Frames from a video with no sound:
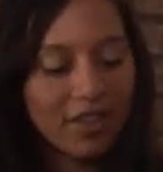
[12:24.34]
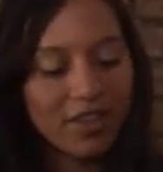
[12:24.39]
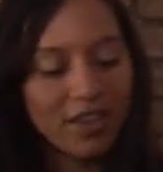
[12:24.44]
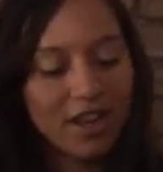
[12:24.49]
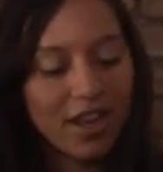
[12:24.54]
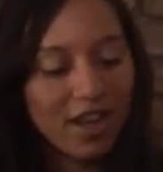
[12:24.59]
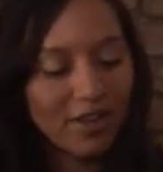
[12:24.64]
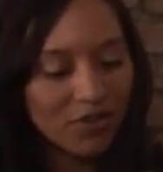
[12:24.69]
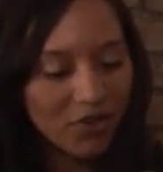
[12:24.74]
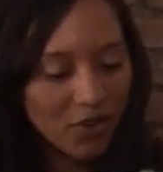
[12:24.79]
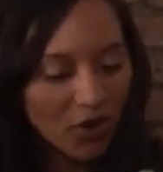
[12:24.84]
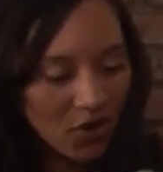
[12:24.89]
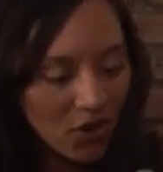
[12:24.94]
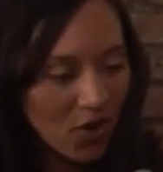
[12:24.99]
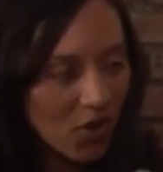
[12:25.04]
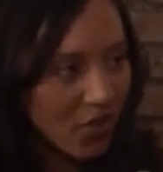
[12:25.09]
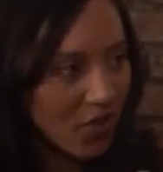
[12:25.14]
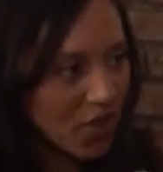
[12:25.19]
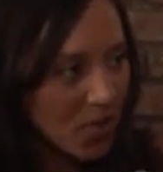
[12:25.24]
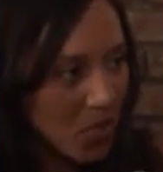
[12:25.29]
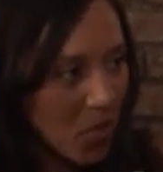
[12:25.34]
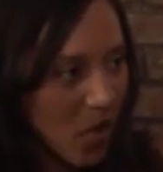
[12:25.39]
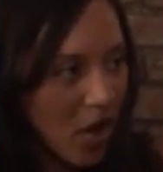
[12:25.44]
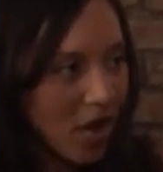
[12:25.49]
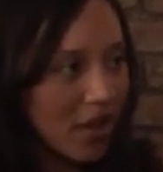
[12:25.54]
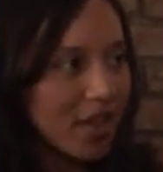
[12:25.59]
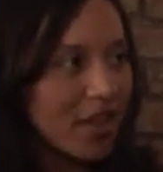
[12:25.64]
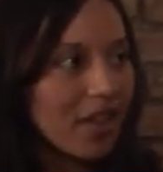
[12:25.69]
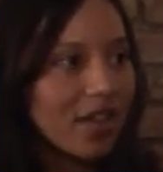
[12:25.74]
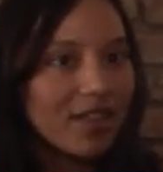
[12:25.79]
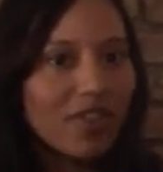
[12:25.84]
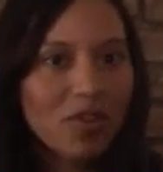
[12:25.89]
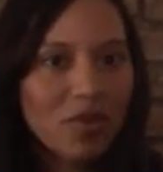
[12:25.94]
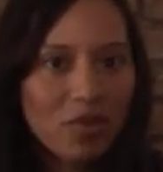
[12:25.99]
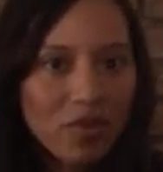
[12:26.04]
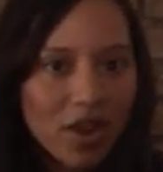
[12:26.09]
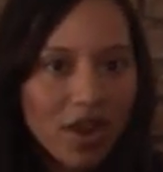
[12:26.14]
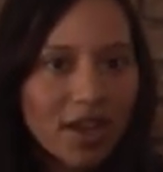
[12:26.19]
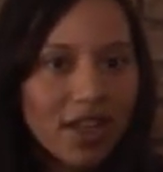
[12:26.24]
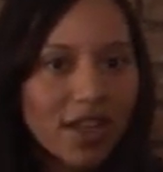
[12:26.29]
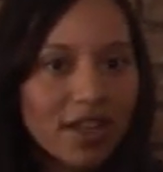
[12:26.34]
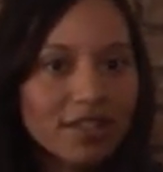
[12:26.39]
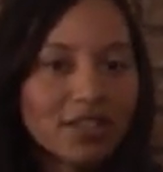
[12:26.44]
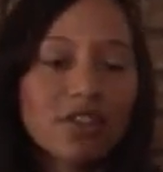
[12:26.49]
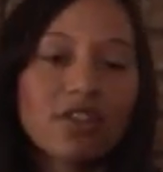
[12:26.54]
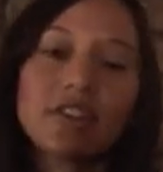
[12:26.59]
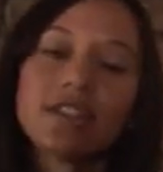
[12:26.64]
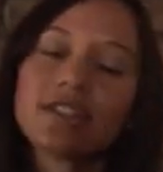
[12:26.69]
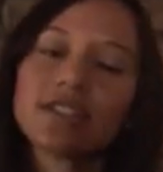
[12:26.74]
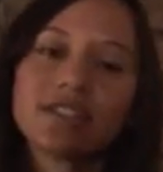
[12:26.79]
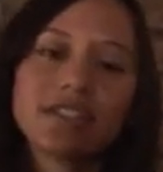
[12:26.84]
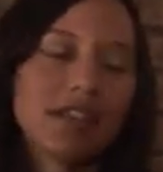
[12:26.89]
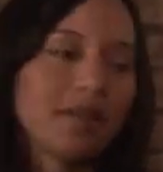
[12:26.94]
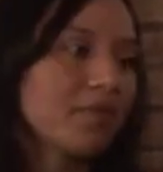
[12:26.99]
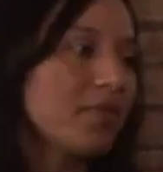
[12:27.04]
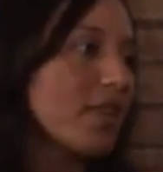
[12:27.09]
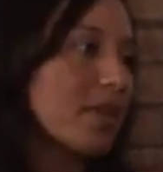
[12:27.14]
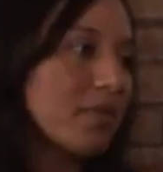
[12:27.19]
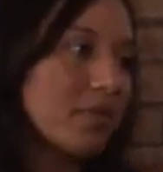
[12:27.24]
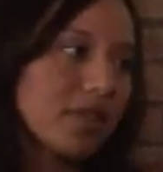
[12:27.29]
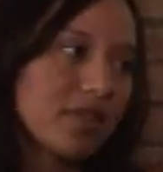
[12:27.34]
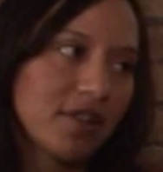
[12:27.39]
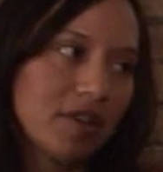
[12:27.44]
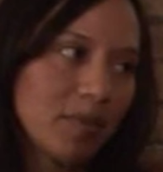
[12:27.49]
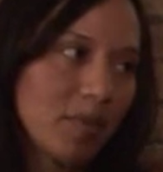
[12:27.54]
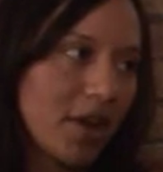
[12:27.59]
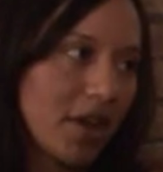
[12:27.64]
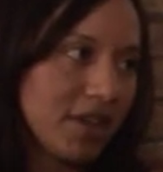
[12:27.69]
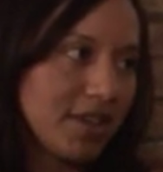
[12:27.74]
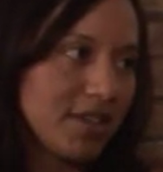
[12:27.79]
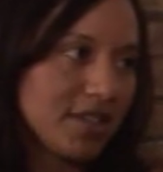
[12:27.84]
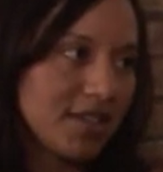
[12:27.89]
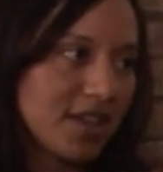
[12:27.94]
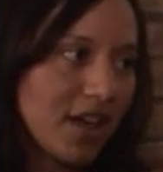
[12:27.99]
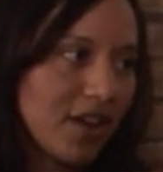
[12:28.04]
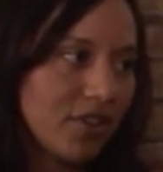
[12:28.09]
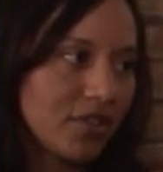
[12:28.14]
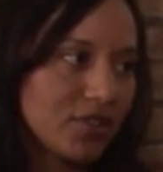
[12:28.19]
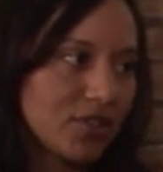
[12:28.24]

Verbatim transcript: and then after crawling, walking, and then running, etc. Same thing with our bodies now.